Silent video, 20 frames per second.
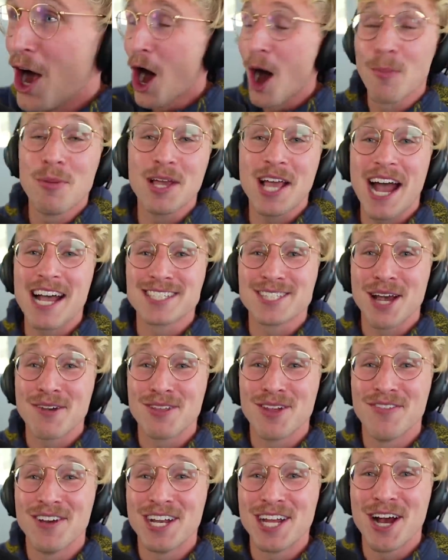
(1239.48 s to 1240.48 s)
Hope you guys loved
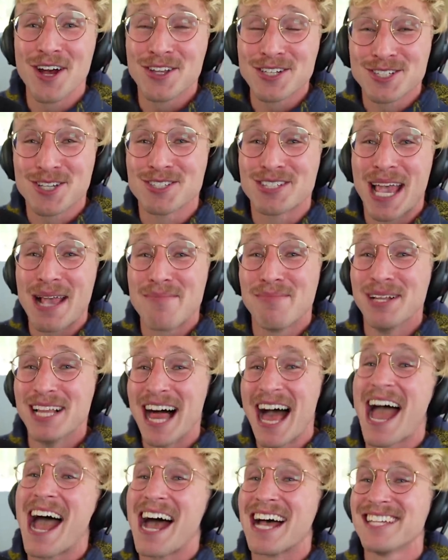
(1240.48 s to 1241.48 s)
the video. This was a
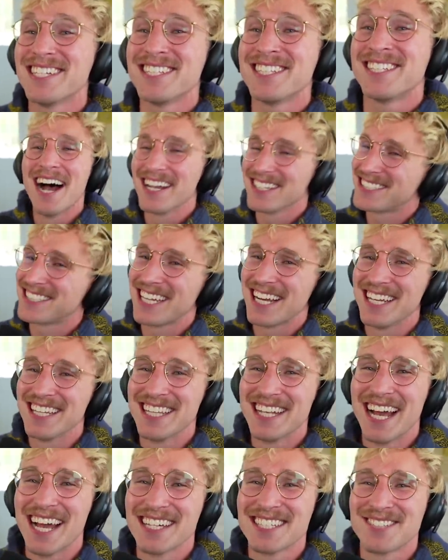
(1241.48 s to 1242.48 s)
blast. I'll see you in
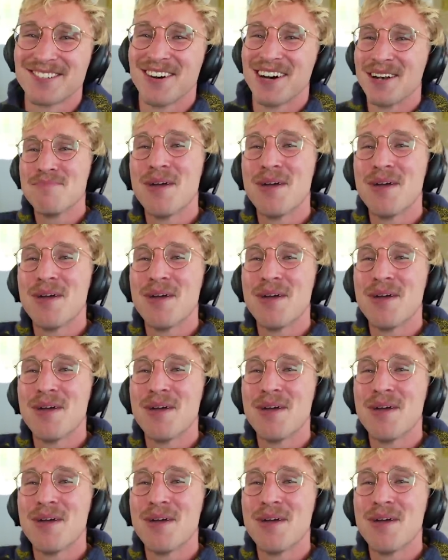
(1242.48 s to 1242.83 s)
the next one.